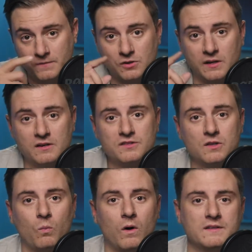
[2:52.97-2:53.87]
So here's the
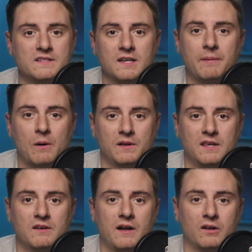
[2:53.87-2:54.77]
one tip I would
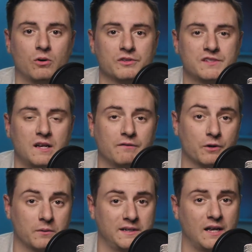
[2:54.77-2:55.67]
give on goal setting
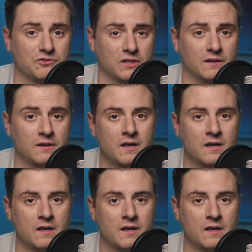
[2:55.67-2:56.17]
for retention.